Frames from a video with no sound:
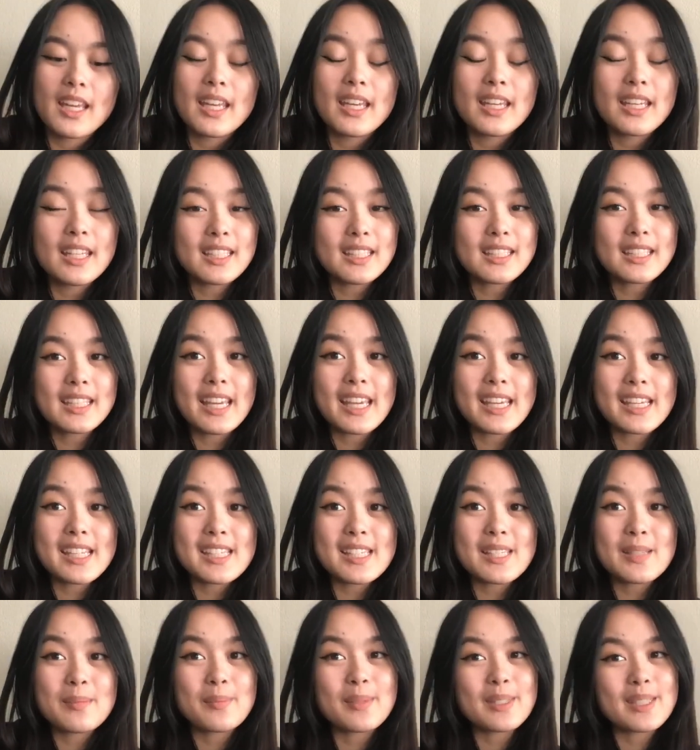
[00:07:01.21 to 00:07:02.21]
In
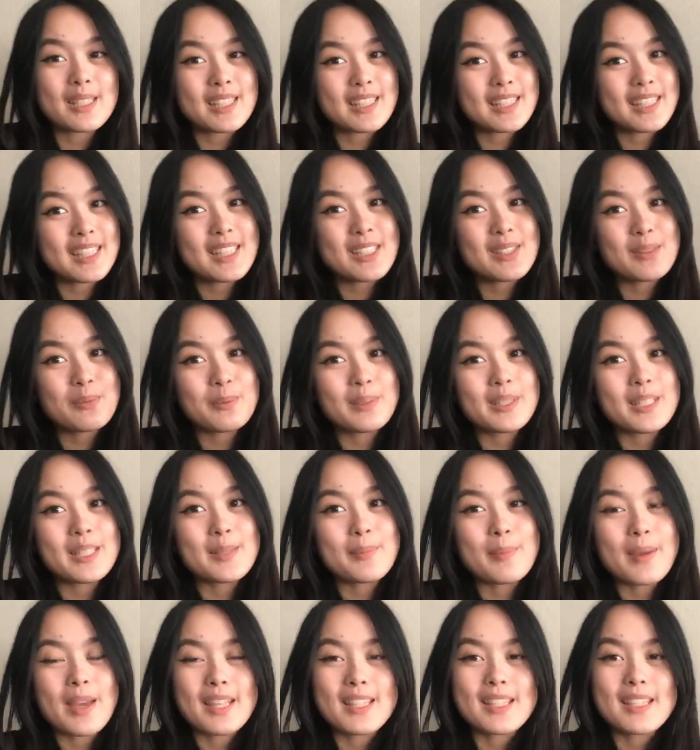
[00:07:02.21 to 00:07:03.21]
case you missed this week's
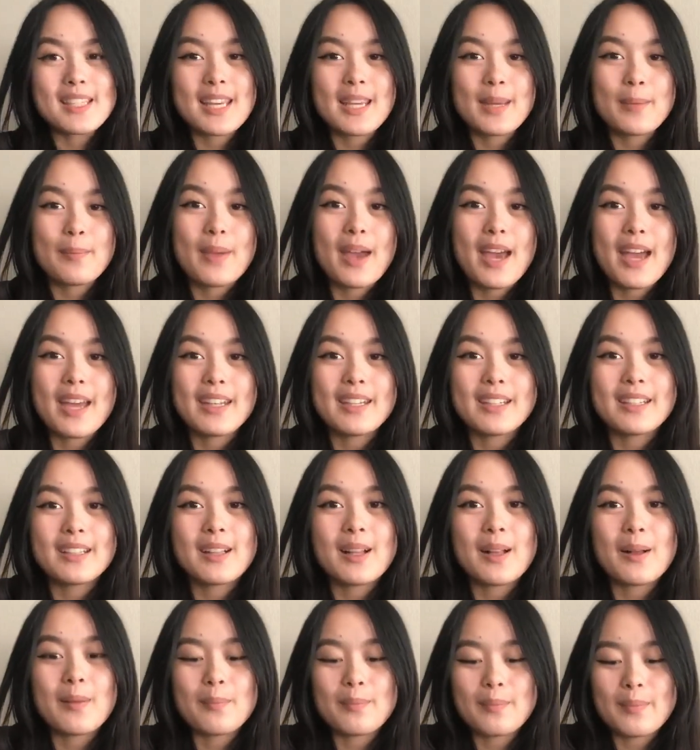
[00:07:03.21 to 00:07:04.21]
Pet Day, Panda
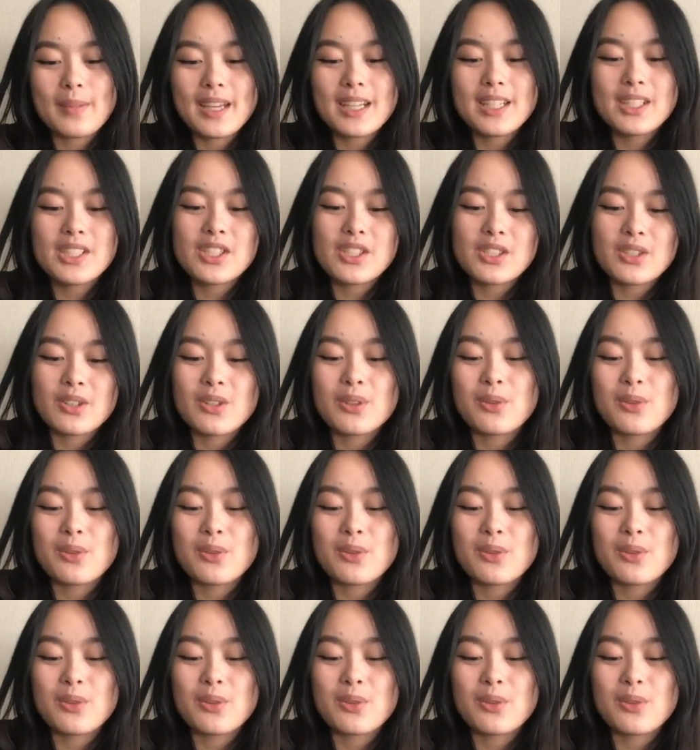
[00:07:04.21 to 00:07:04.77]
Club made sure the